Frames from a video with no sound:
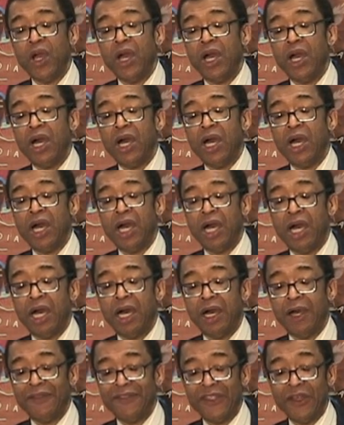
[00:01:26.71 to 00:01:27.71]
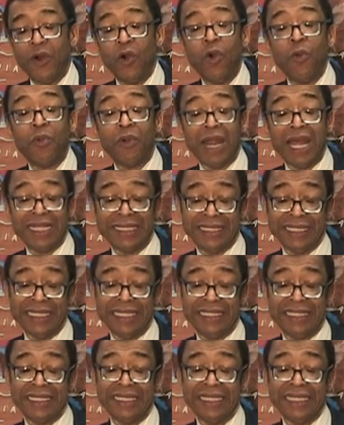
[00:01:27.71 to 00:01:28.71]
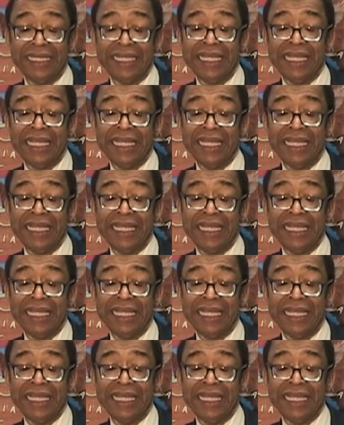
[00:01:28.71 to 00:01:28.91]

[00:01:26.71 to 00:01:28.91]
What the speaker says: the whole process.